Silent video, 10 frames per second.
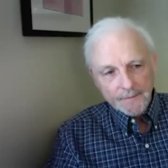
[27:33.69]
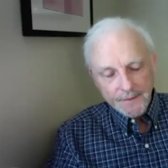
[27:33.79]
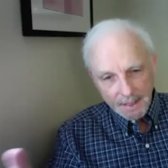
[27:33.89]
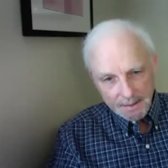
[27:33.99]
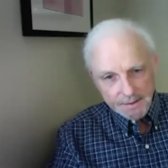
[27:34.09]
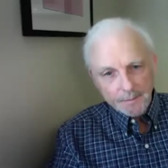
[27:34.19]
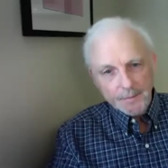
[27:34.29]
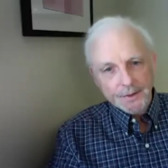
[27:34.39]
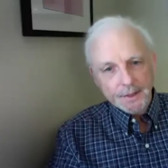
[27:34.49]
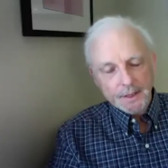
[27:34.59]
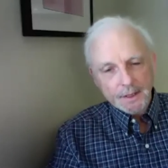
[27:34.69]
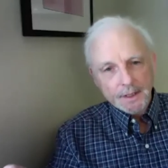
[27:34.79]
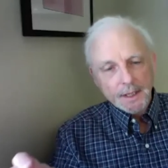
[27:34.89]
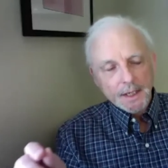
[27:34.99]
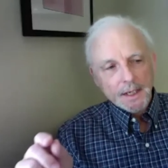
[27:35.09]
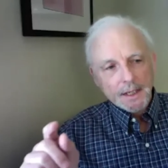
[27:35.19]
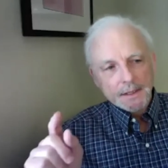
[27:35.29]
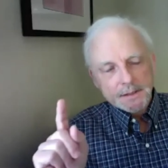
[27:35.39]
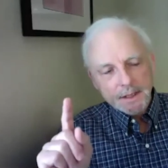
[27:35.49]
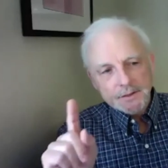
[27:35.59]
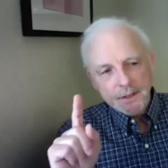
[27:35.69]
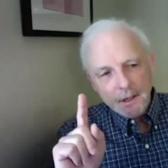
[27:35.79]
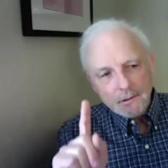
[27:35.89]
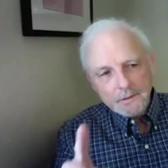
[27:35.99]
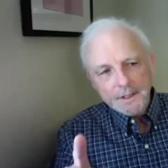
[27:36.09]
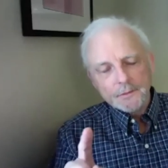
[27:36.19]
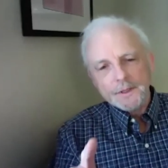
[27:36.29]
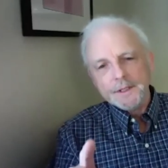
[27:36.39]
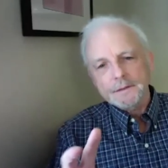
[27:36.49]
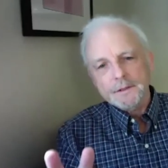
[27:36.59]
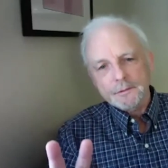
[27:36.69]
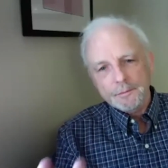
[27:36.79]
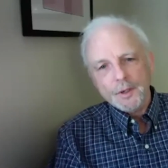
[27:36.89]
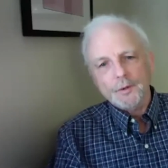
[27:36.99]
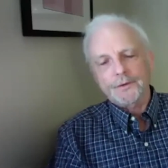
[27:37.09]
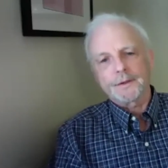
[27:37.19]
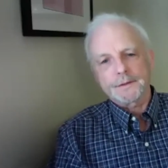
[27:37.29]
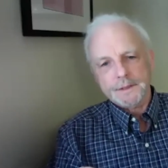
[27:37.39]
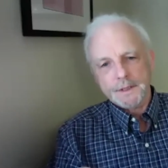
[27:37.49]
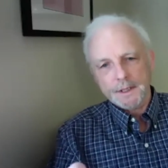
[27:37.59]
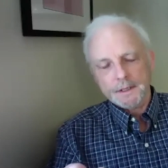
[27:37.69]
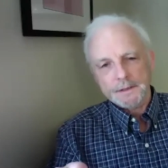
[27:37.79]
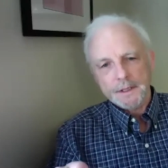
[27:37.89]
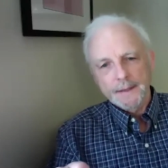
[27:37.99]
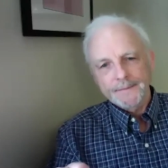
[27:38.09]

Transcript: That's empathy. He says only when you do both those things